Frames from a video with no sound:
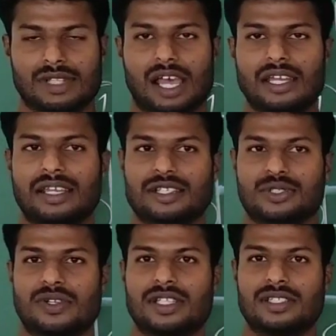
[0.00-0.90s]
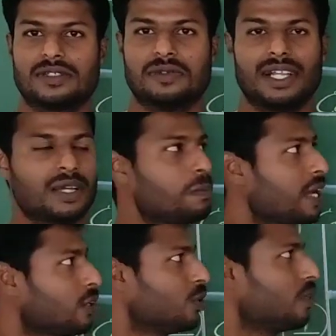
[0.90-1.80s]
Hi dear students, welcome
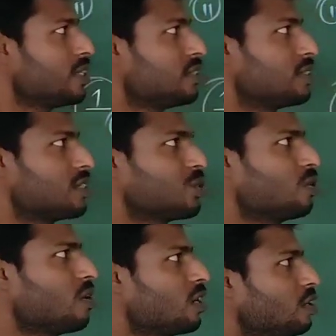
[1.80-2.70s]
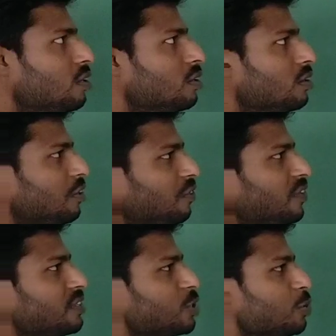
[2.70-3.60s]
back to today's discussion on
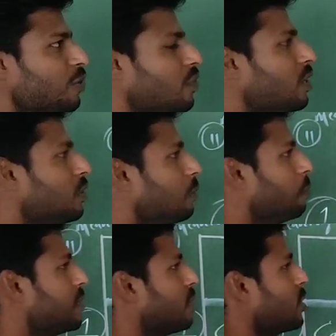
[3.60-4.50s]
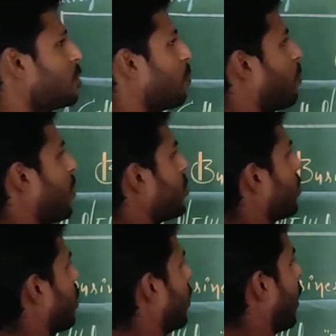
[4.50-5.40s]
differences between business,
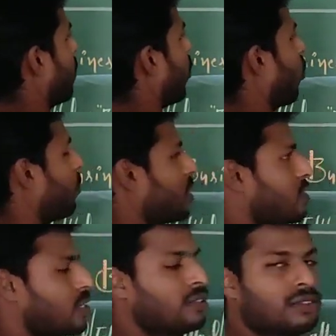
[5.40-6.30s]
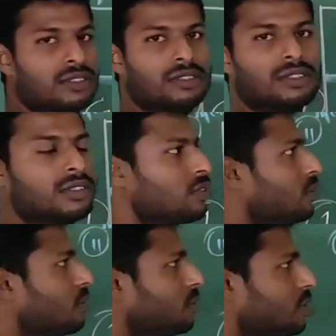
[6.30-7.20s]
profession and employment.
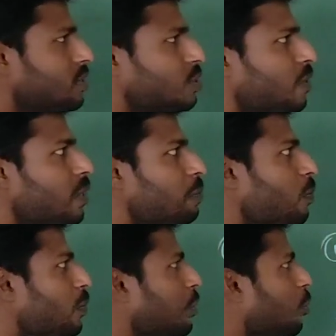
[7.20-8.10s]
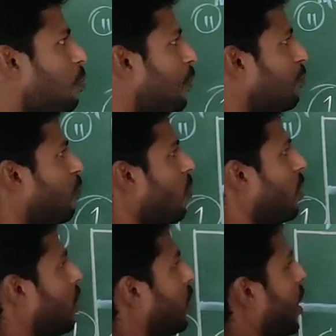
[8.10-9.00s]
This is very important topic
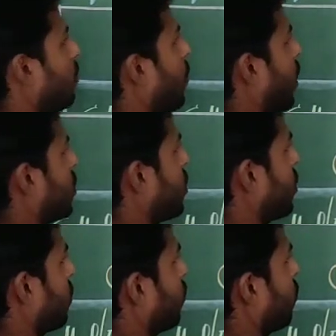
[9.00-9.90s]
for 8 marks,